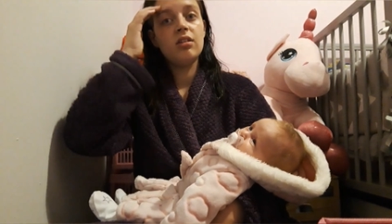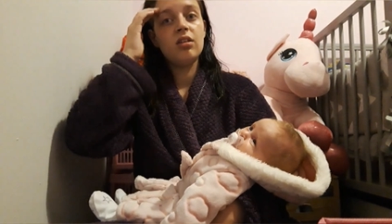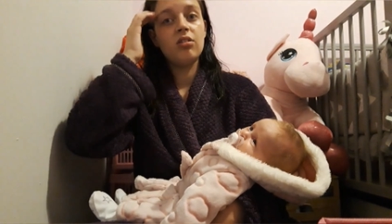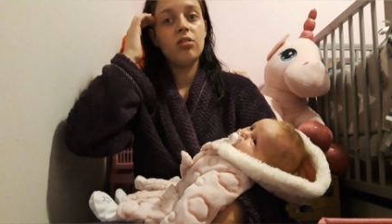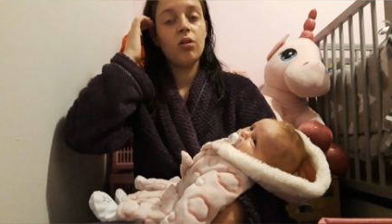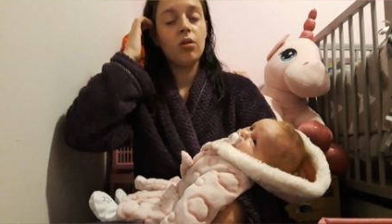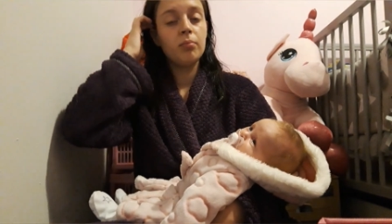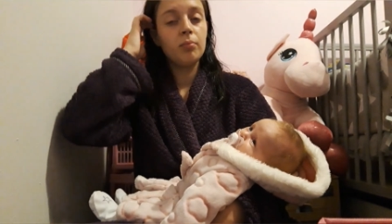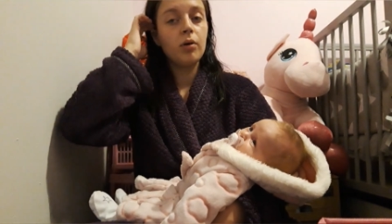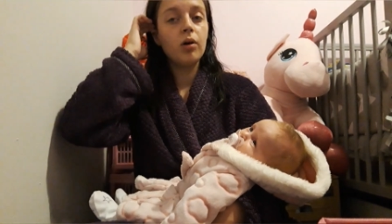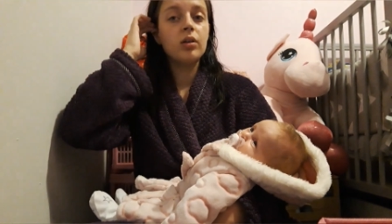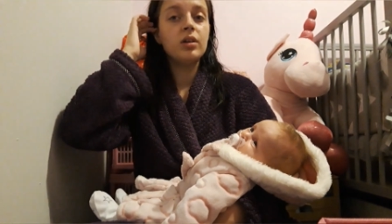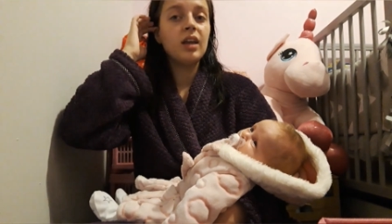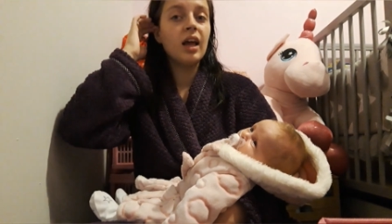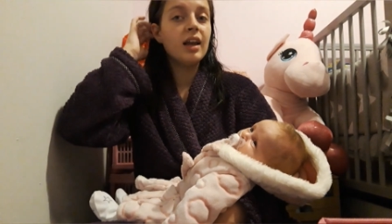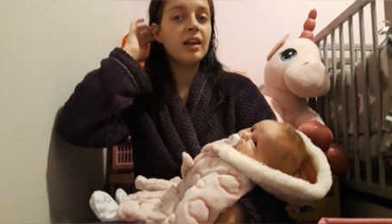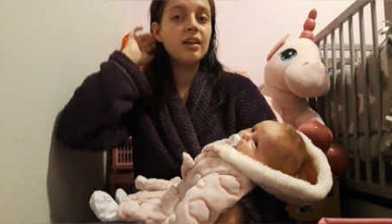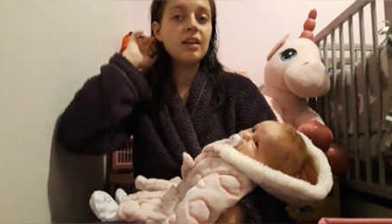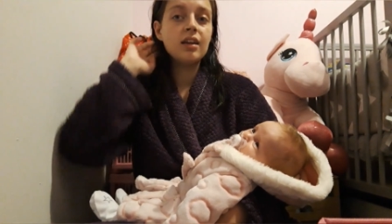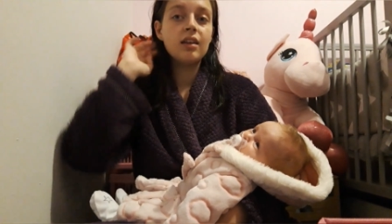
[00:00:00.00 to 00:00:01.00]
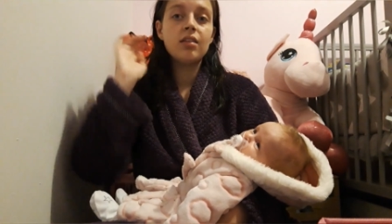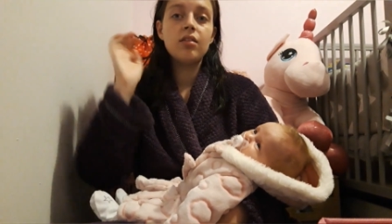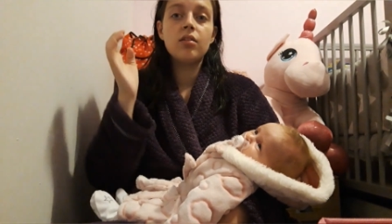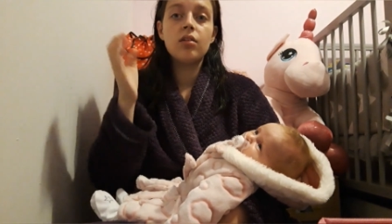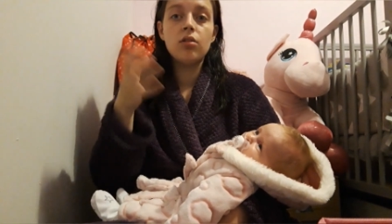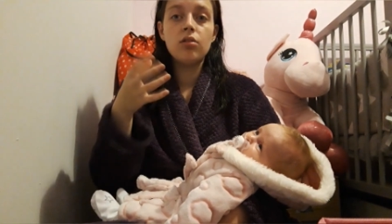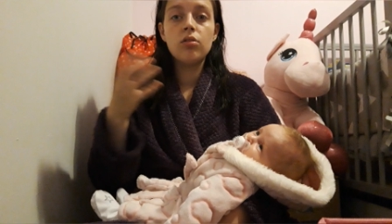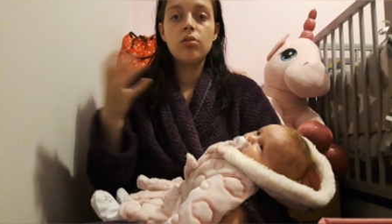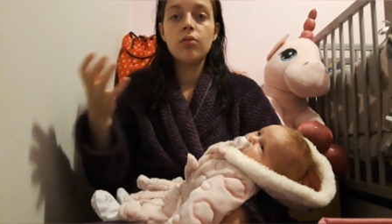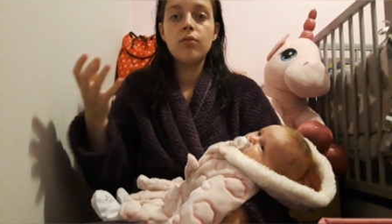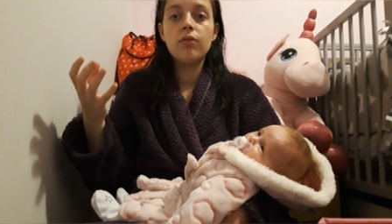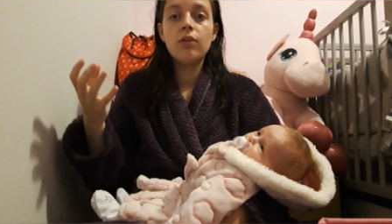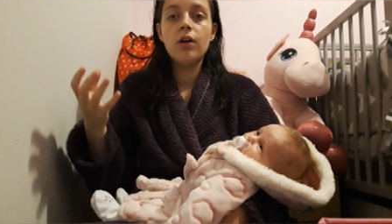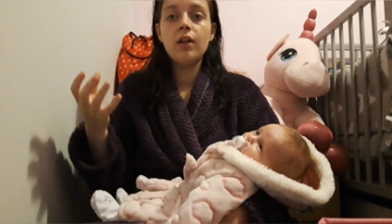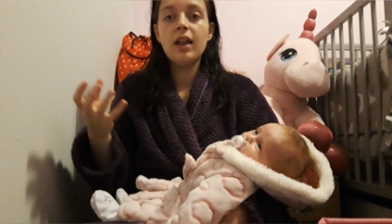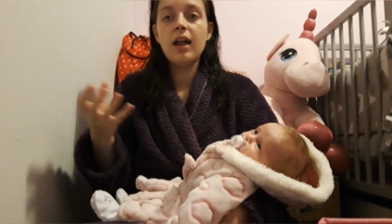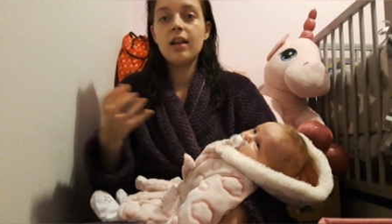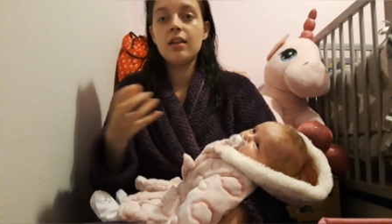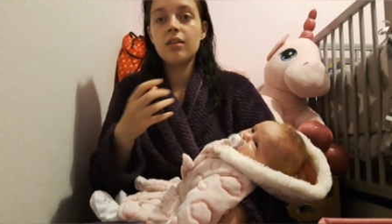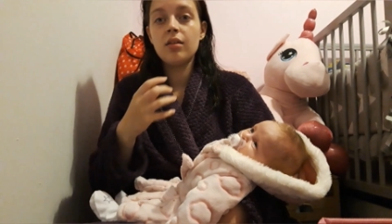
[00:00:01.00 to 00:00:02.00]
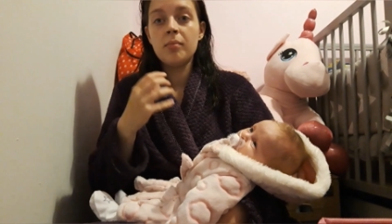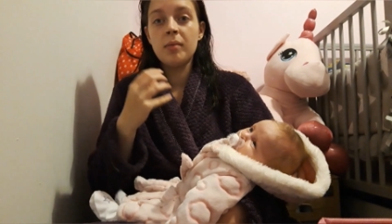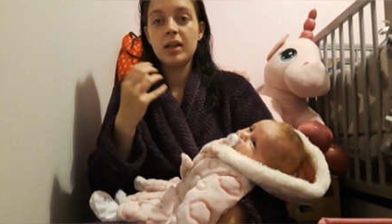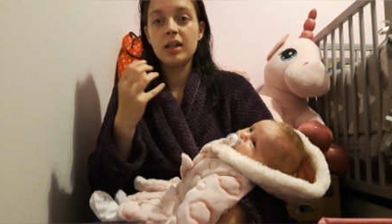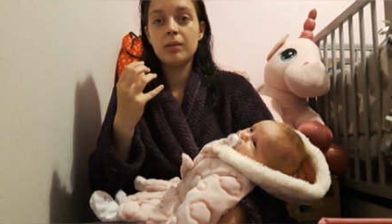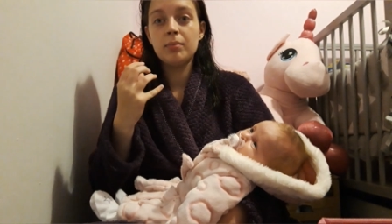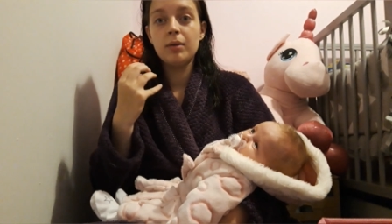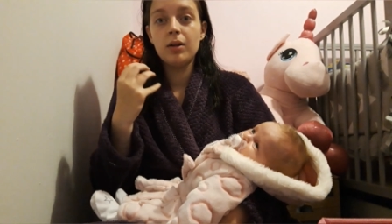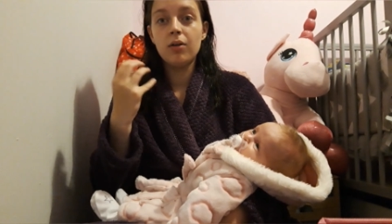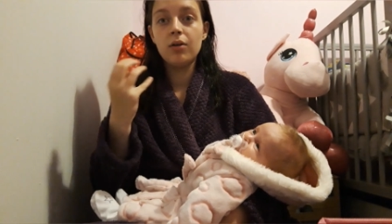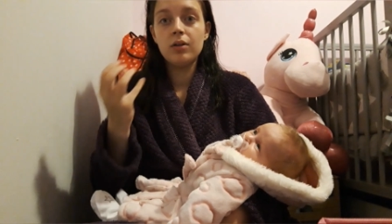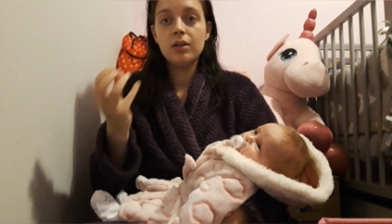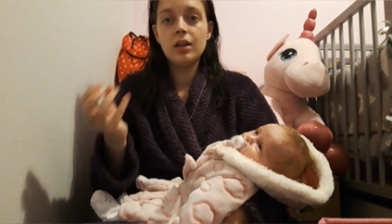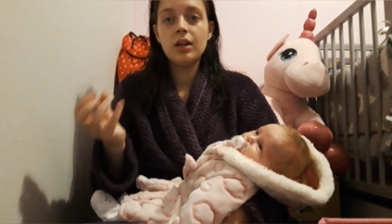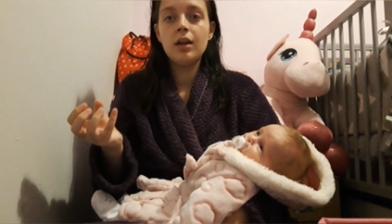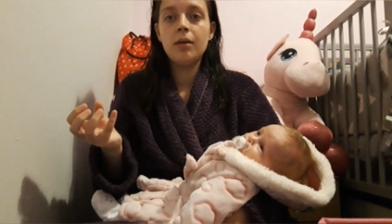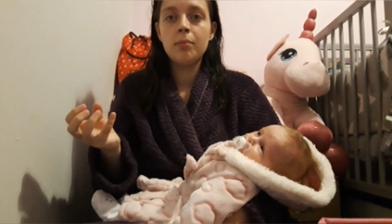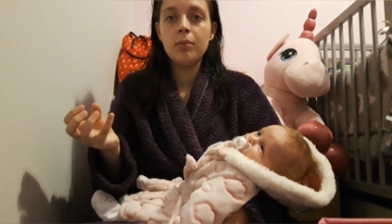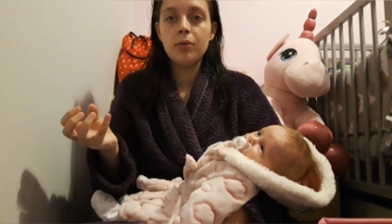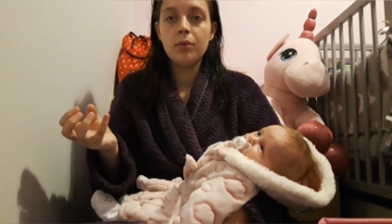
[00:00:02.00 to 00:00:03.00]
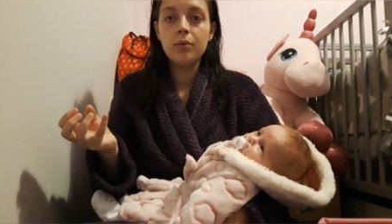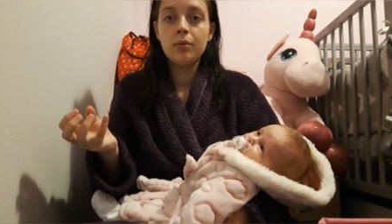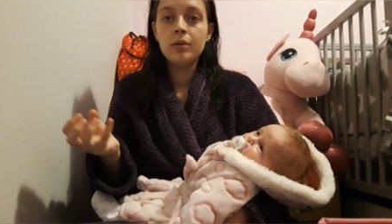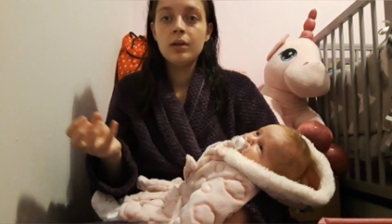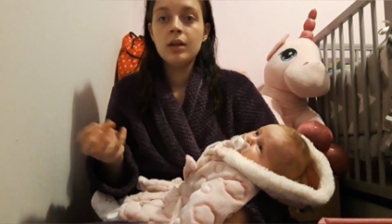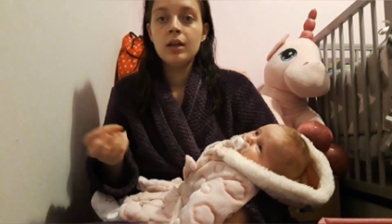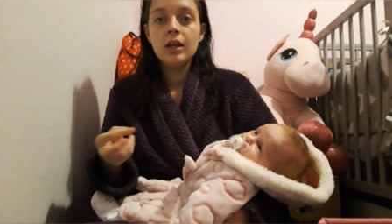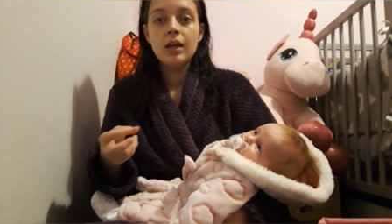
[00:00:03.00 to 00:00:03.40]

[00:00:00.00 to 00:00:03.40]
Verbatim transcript: designed by dentists and stuff like that to meant to be like the nipple.